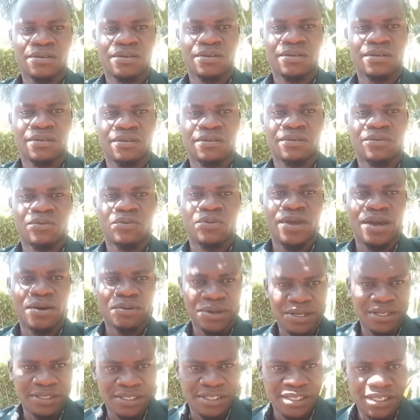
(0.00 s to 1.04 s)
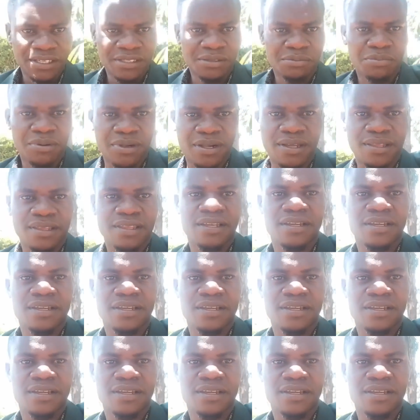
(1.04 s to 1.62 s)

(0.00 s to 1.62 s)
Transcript: We are with this brother.